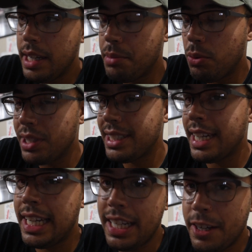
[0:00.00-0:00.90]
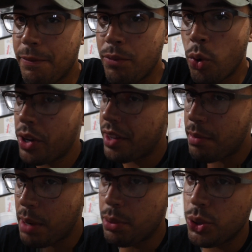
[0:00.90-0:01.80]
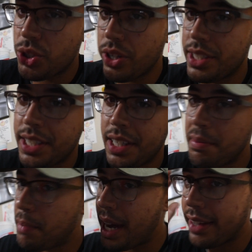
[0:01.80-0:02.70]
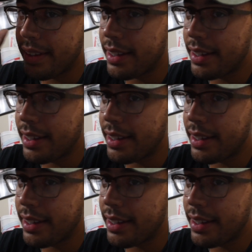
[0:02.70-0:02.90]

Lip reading: But once I get into fourth and my boost starts cutting back,